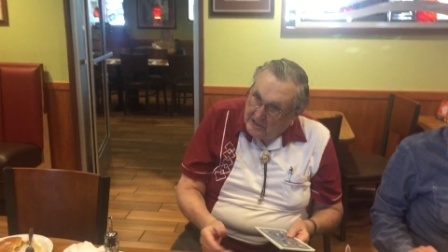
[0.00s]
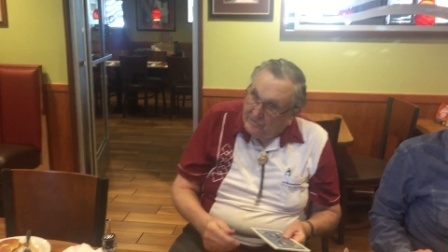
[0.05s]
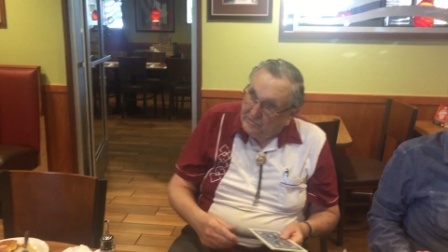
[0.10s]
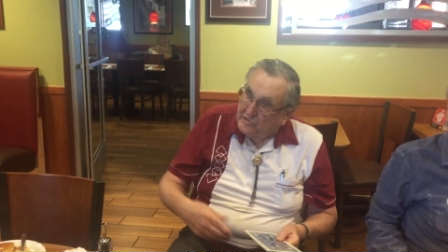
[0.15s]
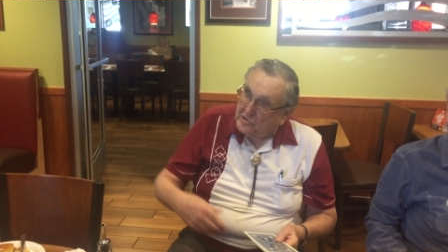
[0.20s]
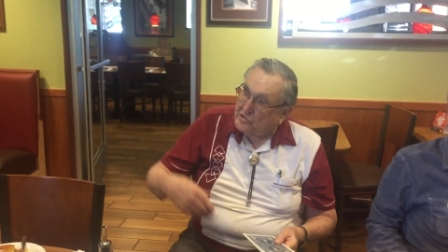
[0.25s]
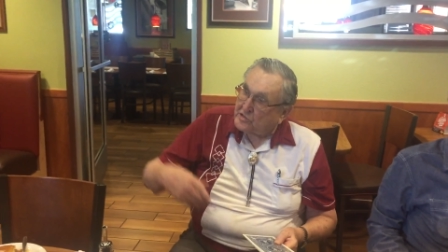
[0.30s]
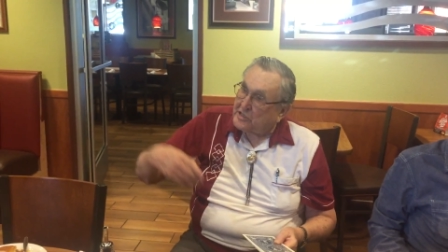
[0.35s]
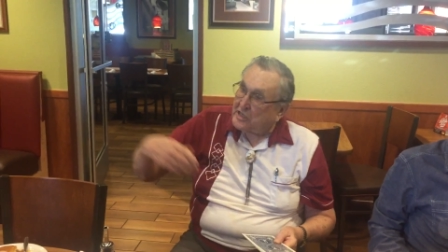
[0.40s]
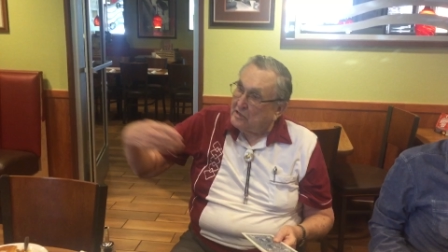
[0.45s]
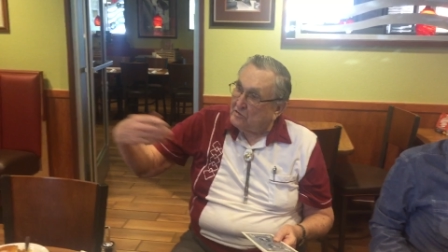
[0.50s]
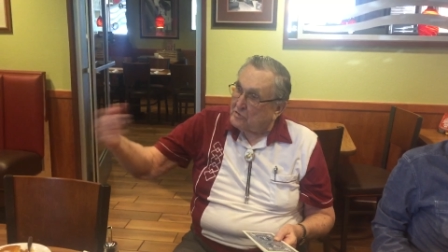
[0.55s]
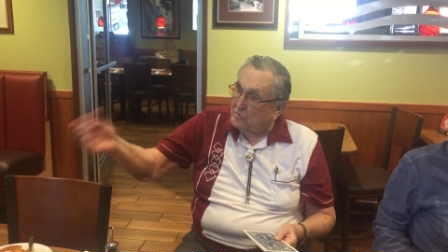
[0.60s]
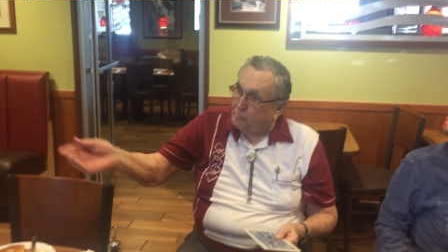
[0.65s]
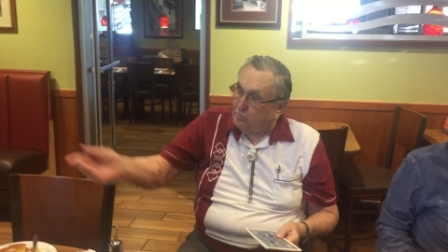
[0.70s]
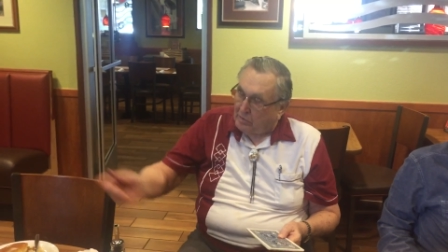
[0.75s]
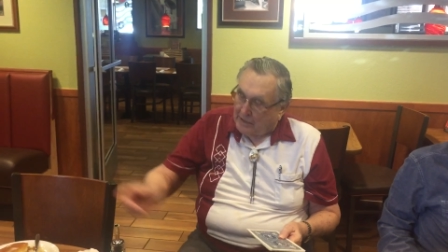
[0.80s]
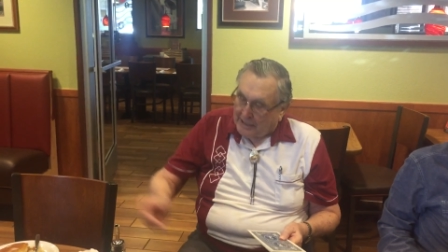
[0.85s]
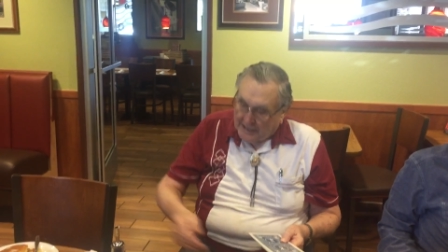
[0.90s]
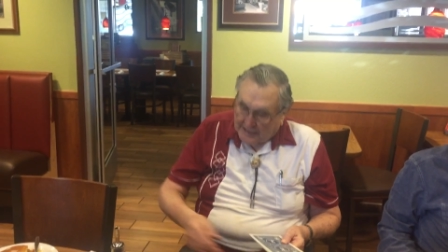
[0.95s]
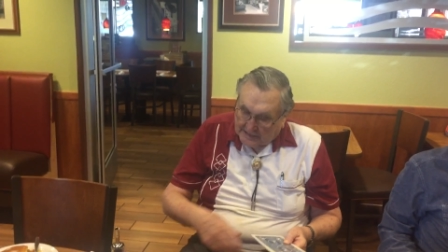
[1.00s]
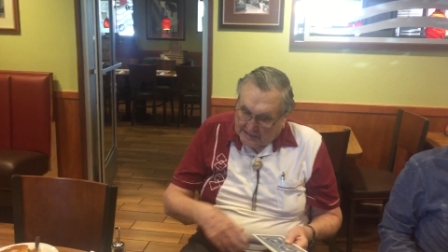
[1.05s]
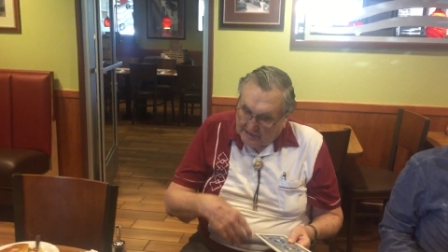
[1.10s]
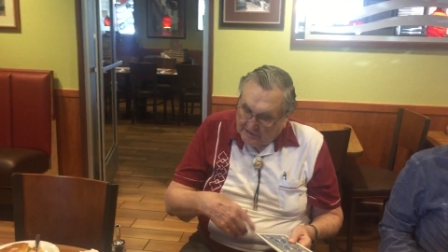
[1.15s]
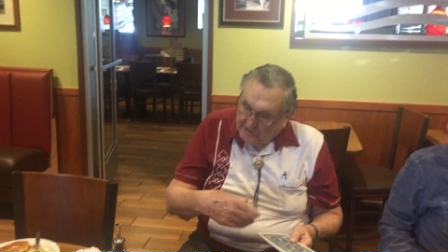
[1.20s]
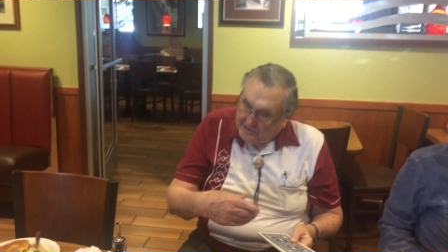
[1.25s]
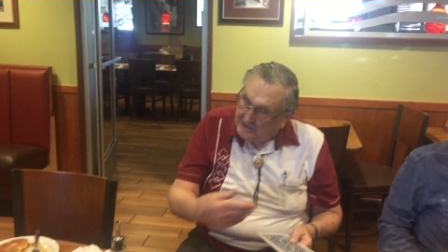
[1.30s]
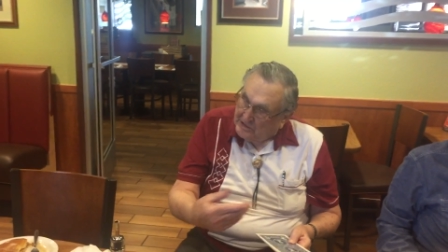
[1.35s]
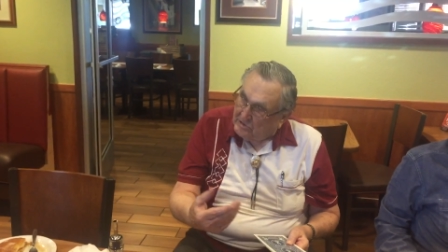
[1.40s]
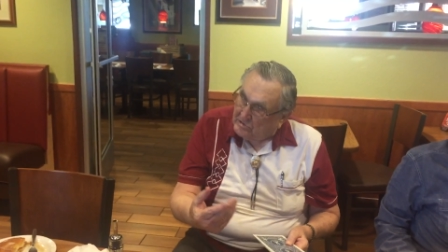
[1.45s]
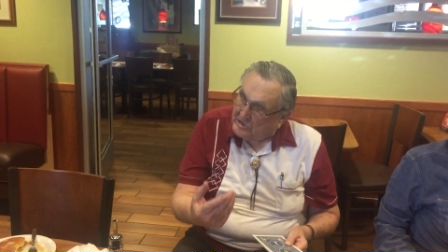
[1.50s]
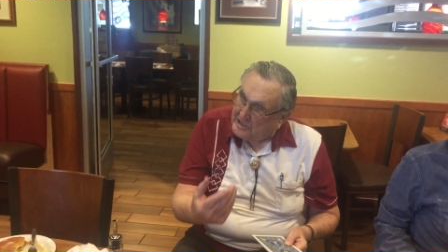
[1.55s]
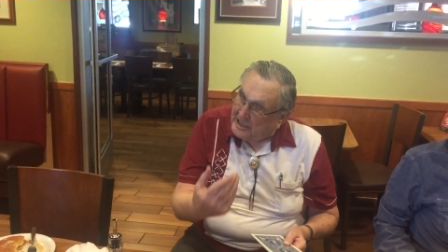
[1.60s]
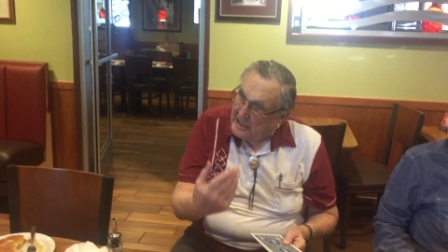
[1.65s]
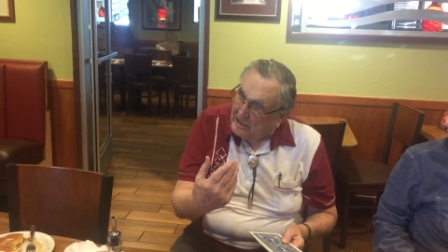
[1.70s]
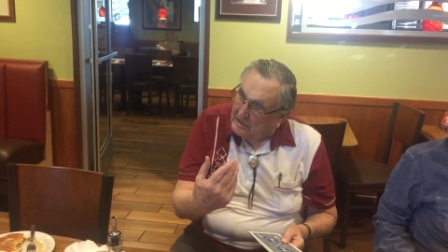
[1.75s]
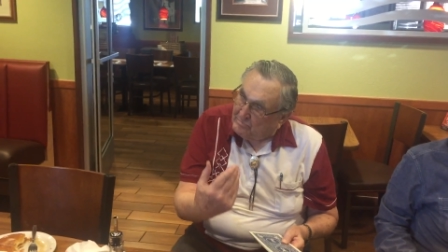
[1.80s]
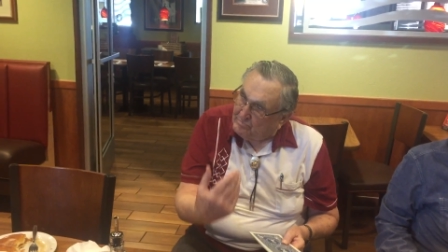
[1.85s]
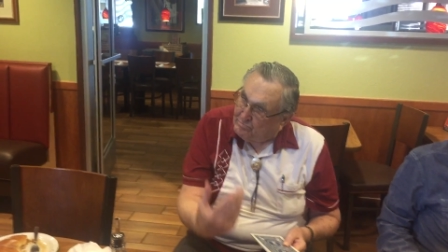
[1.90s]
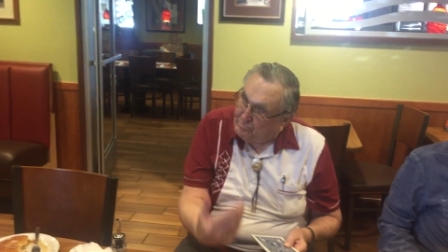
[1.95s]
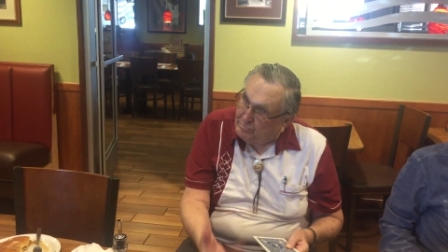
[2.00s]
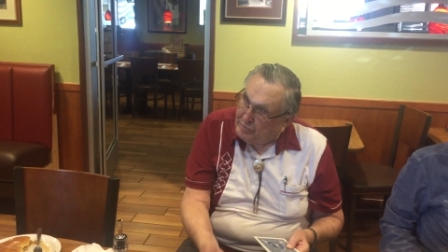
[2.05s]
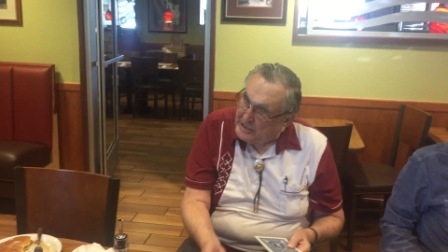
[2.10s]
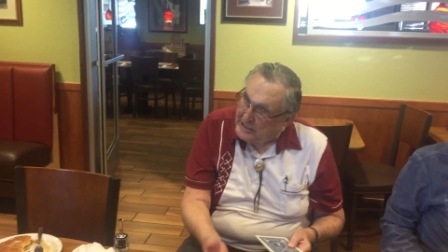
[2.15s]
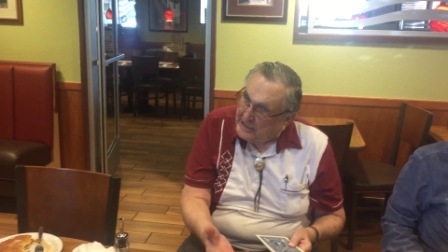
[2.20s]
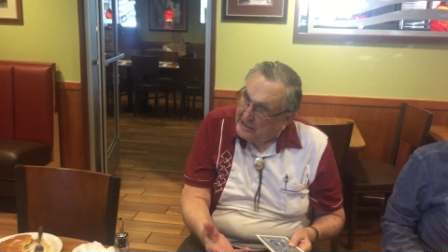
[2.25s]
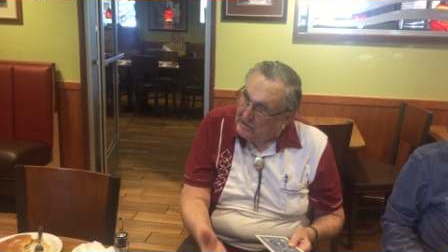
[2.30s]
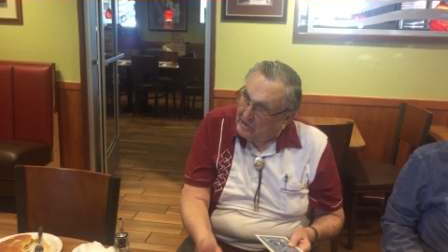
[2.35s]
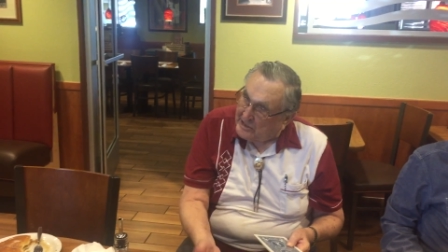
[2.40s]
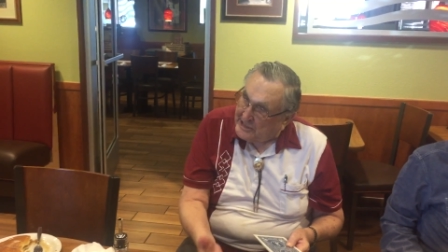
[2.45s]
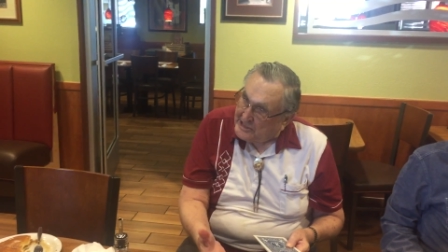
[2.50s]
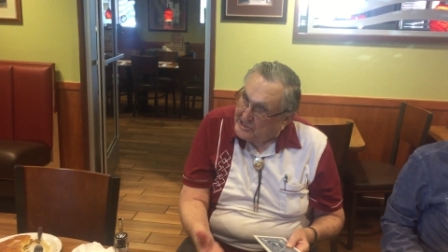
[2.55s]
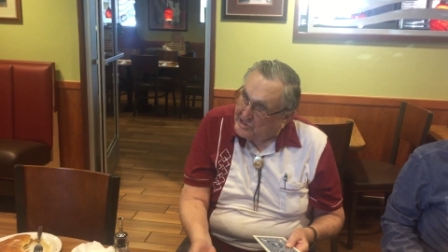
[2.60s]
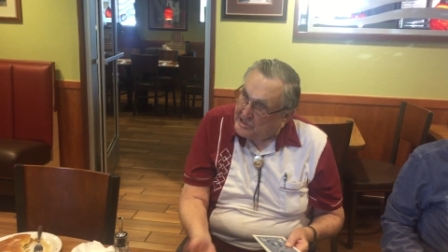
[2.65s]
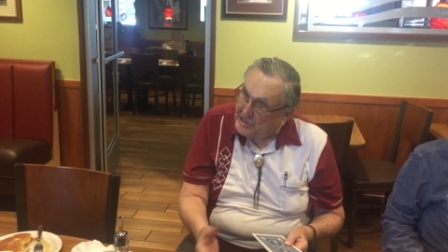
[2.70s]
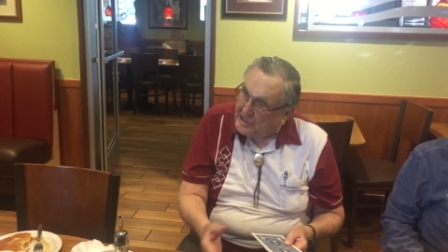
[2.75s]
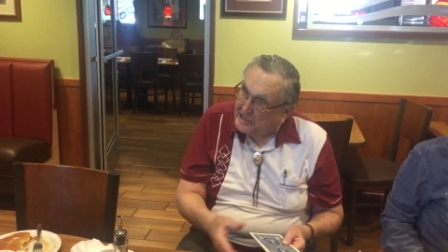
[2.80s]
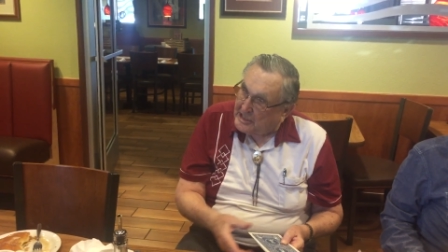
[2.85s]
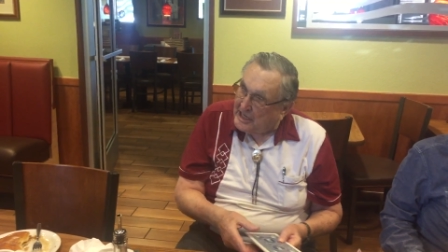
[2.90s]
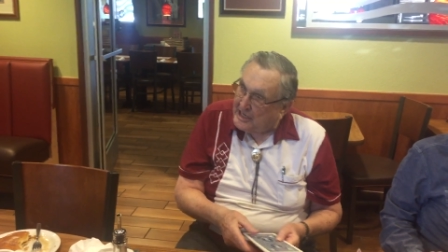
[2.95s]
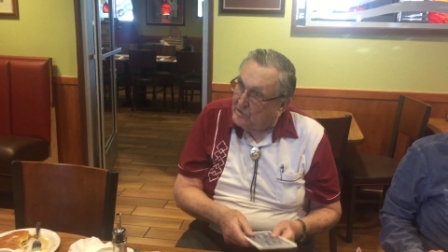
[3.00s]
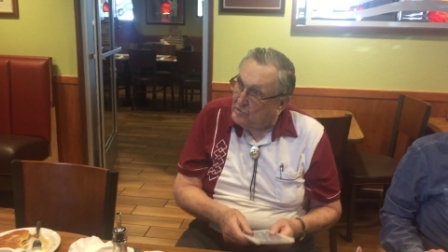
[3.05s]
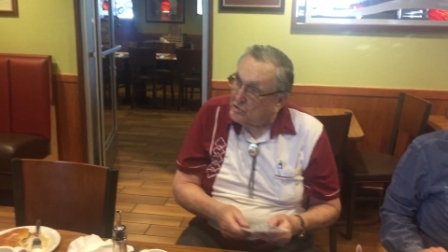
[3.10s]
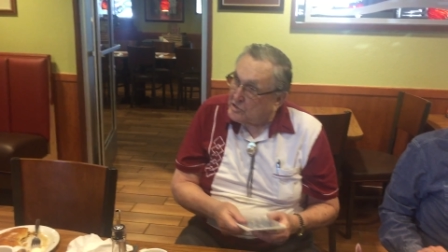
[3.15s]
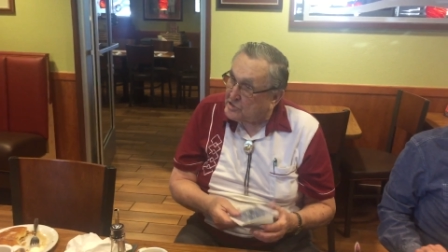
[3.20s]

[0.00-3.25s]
If you say it was black, I'll deal down B-L-A-C-K.